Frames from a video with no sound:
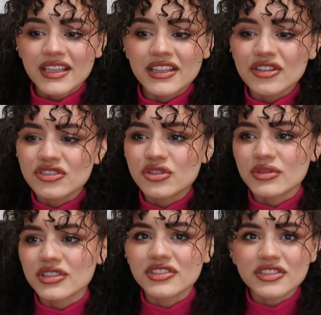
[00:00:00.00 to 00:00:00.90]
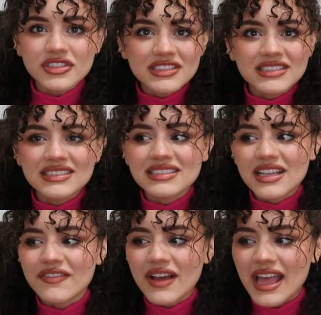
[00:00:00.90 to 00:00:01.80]
you know shorter skirts and
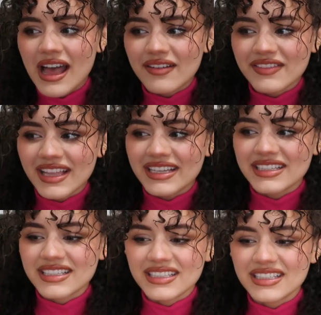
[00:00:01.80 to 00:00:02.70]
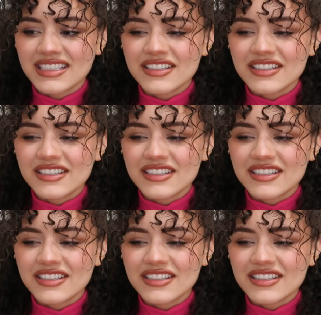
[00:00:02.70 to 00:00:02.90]
stuff I have like